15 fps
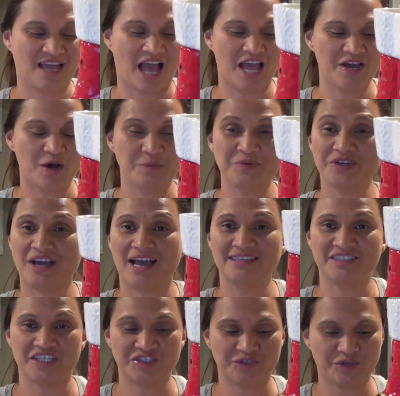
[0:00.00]
I hope you
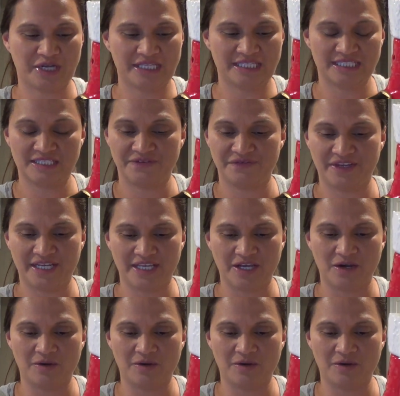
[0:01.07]
guys enjoyed this video.